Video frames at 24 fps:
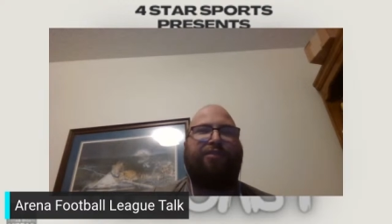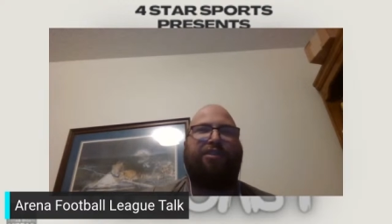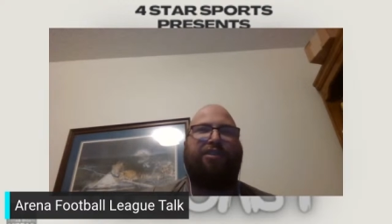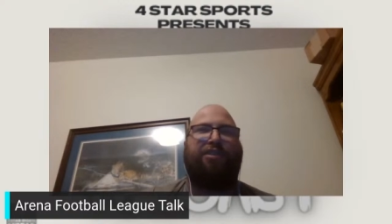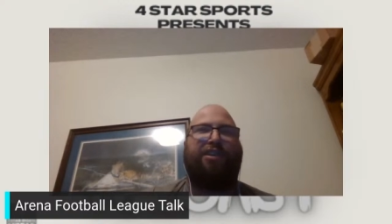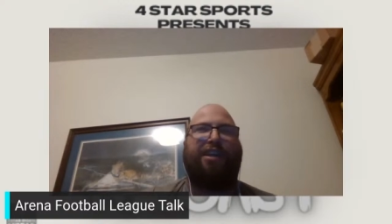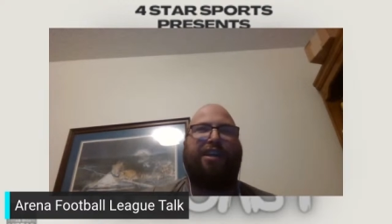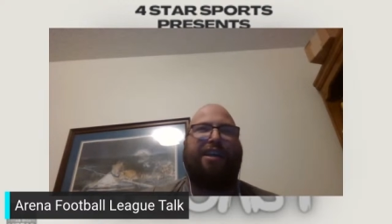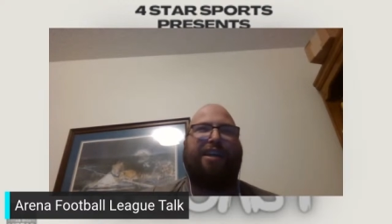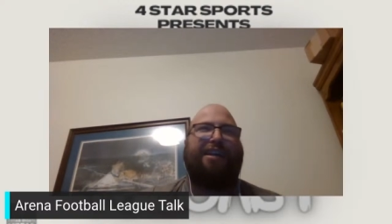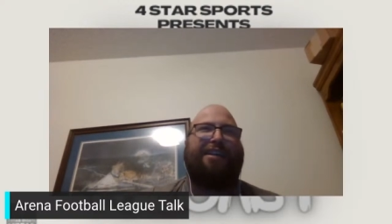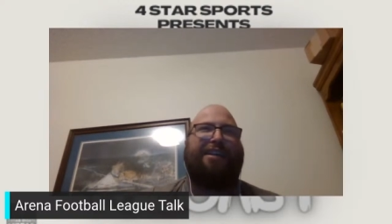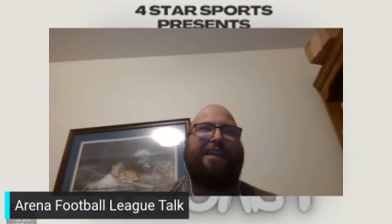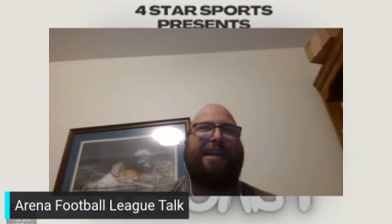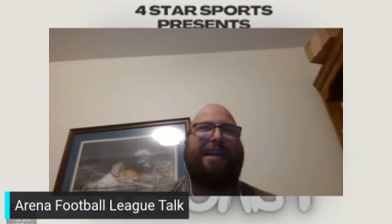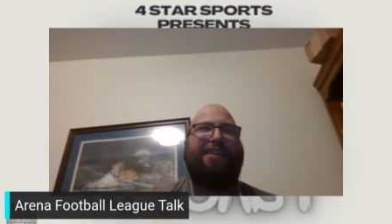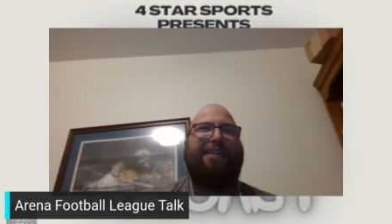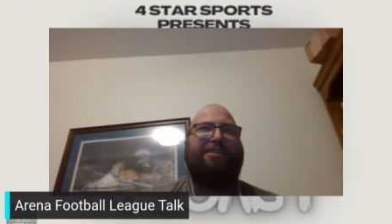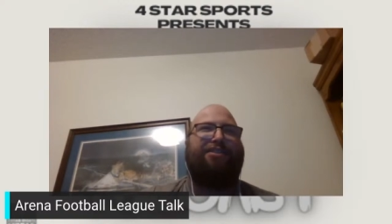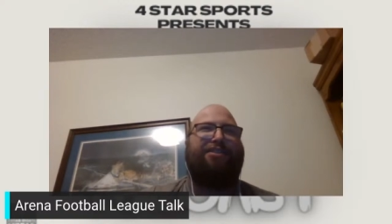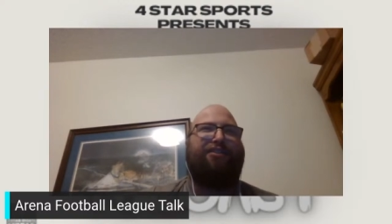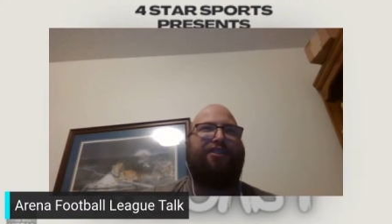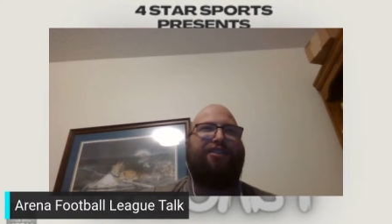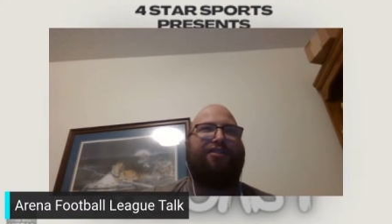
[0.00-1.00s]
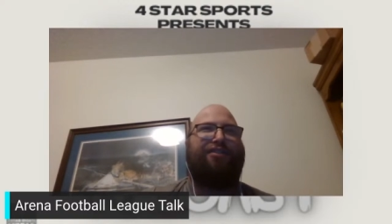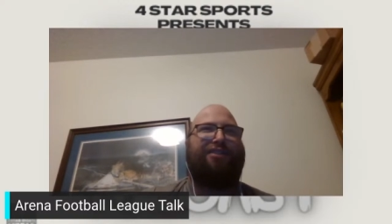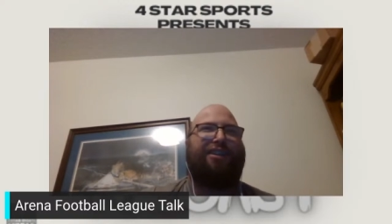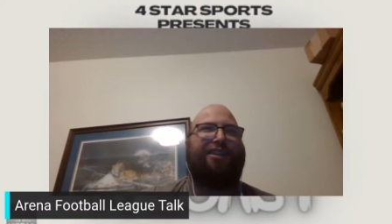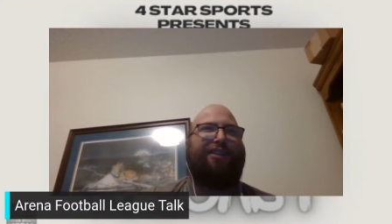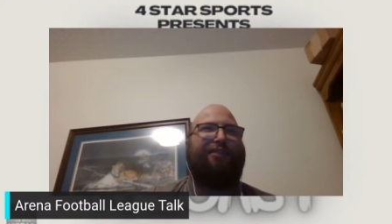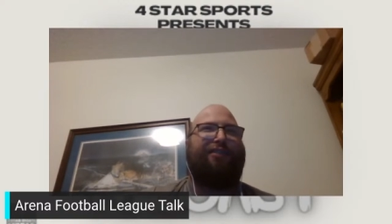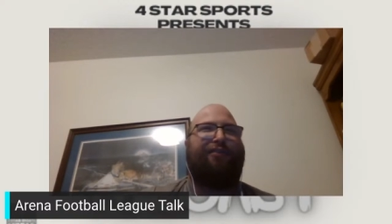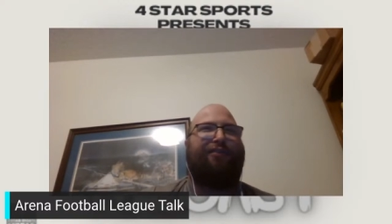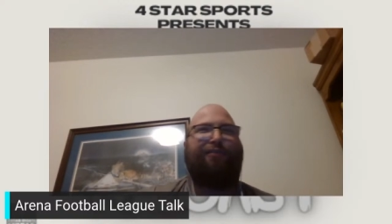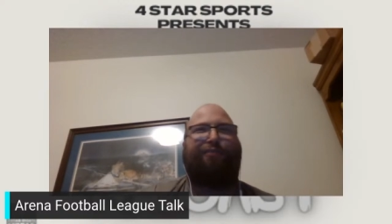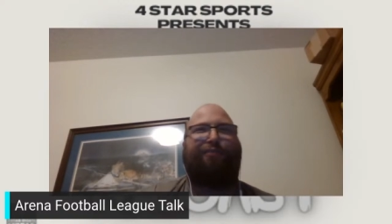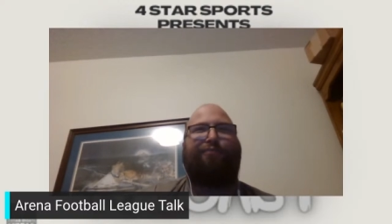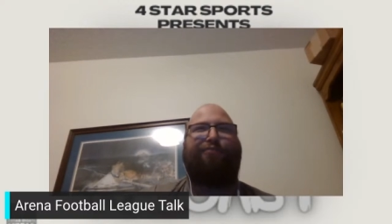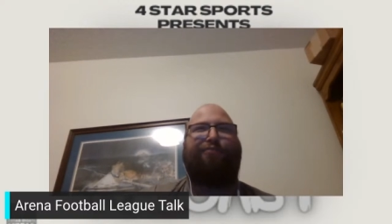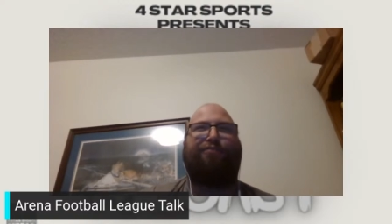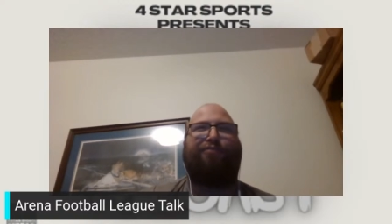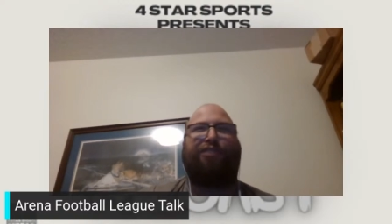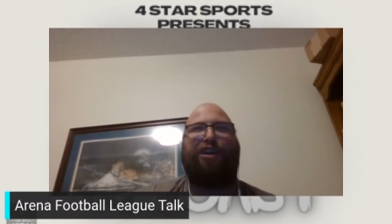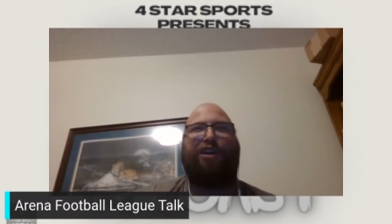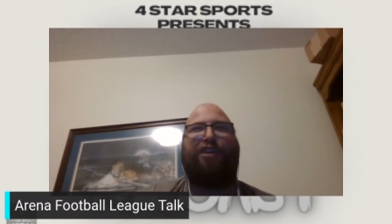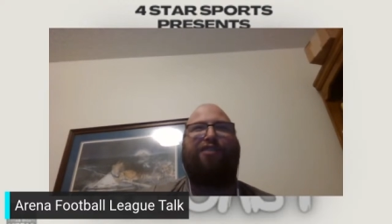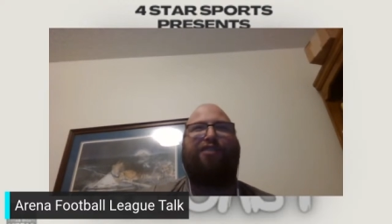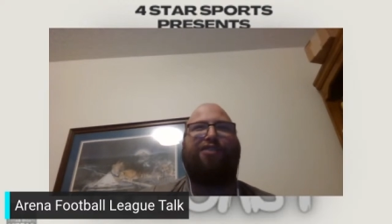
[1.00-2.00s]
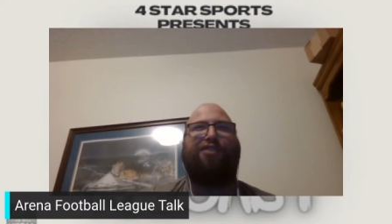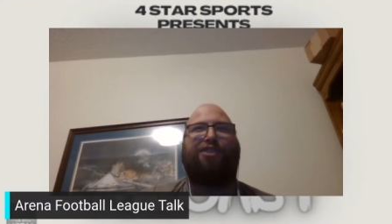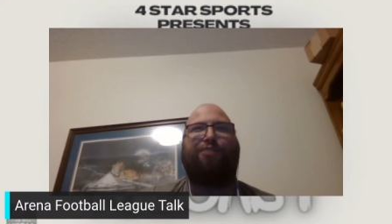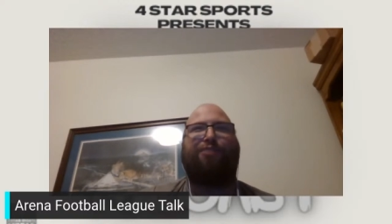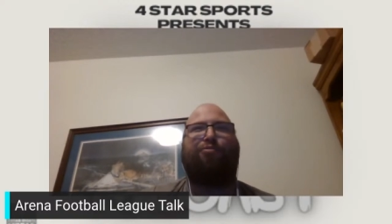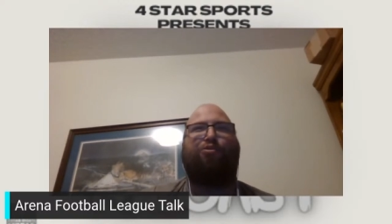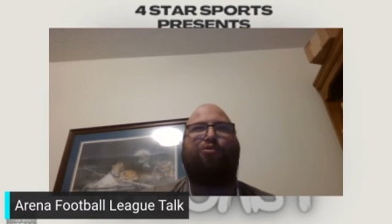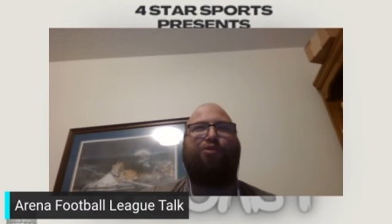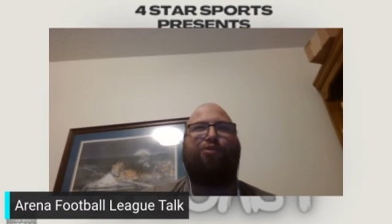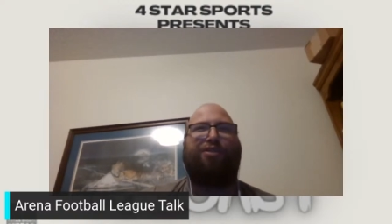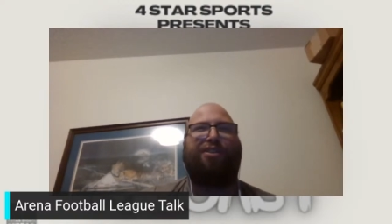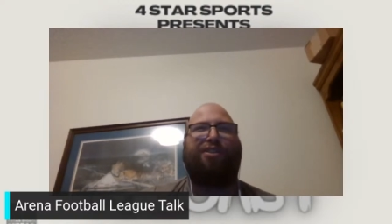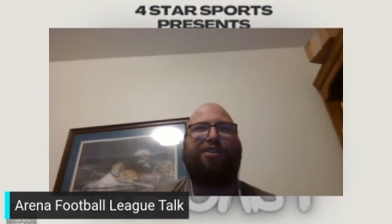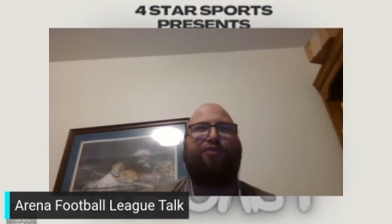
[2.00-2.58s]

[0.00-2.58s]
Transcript: hey, Kansas loves their college sports